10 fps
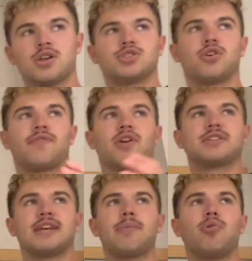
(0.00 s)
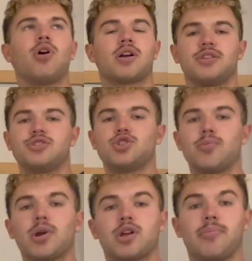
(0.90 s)
So for example, a
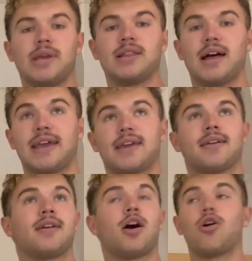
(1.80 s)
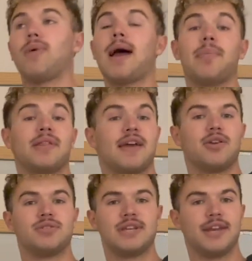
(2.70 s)
consumer could be like a rabbit that you
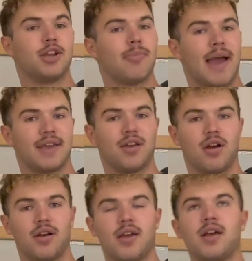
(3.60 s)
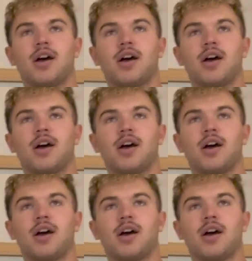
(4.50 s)
see in your backyard.